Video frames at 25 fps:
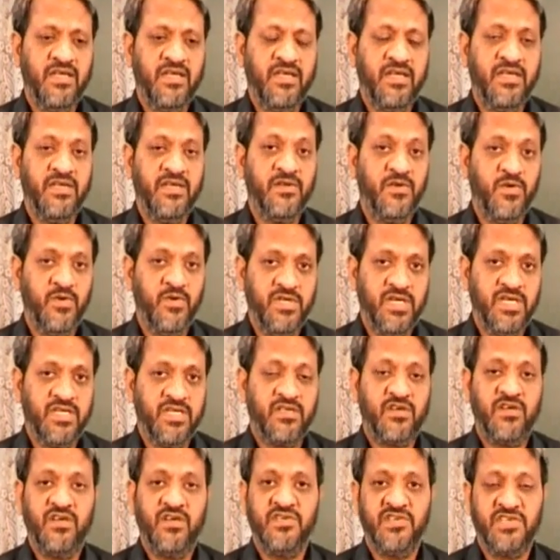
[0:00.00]

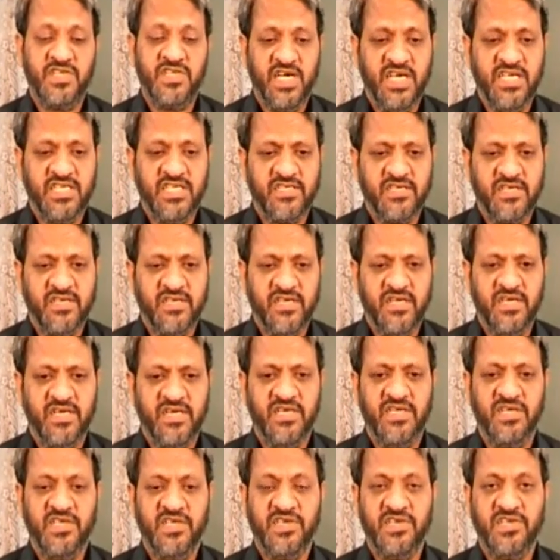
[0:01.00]
included contrast,
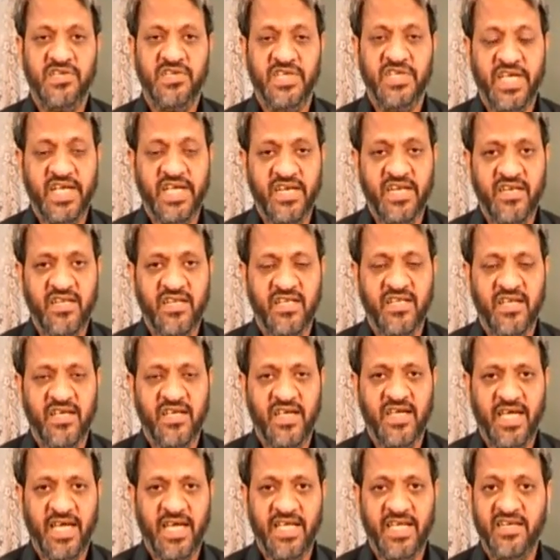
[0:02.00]
grain
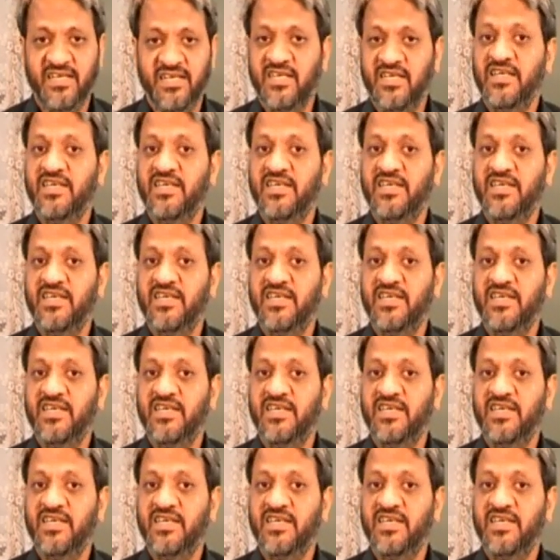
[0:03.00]
and